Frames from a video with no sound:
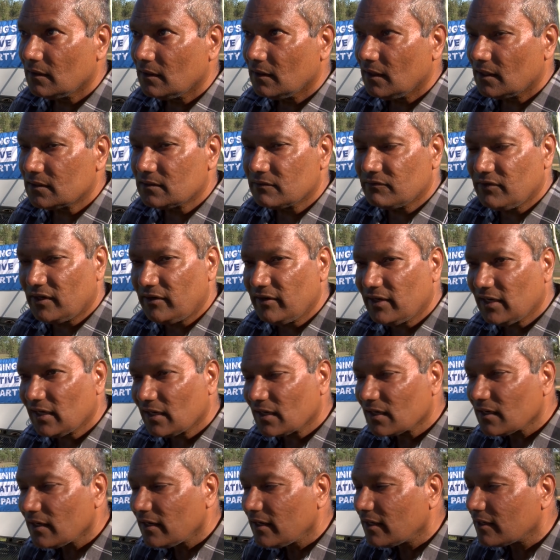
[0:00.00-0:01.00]
That's a very
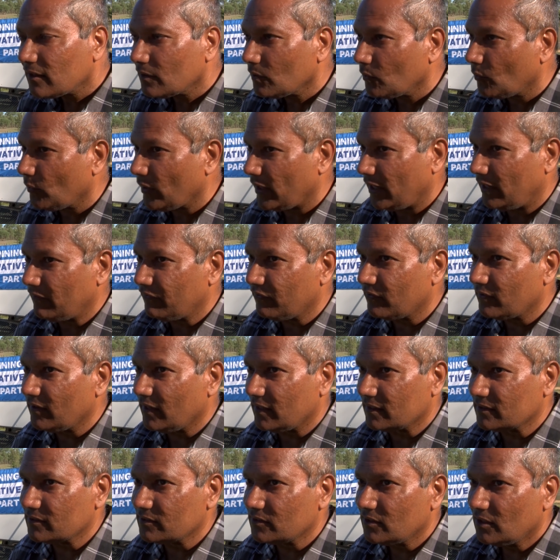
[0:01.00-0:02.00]
clinical way for
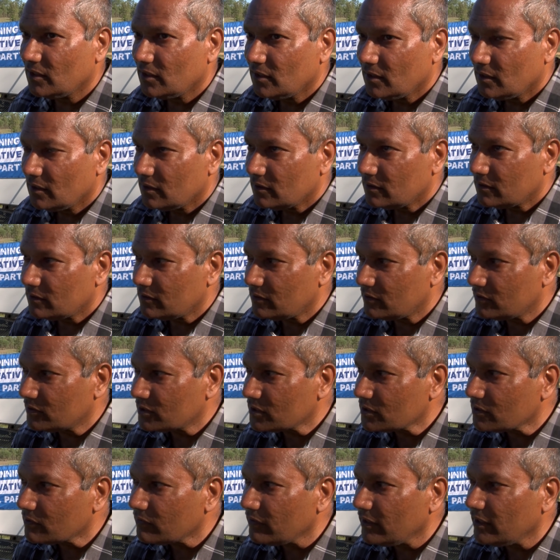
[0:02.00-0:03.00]
us to
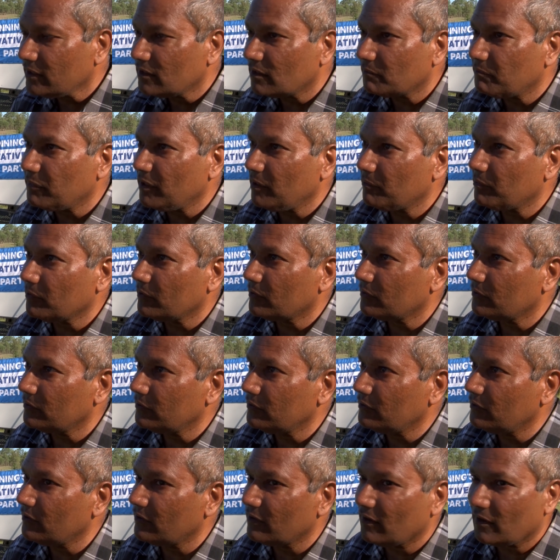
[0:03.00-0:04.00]
screen the people who
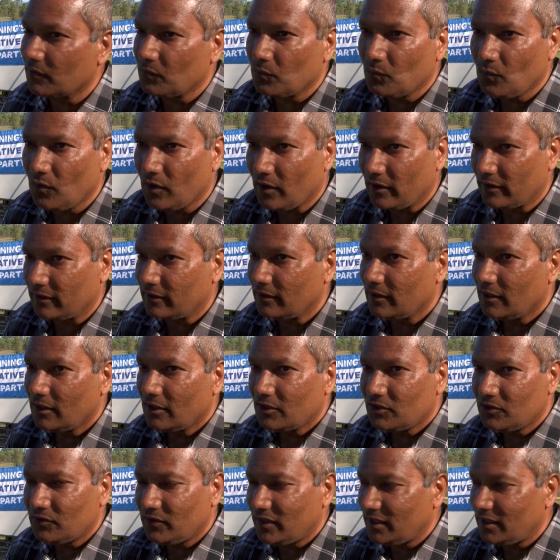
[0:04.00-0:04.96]
do not want to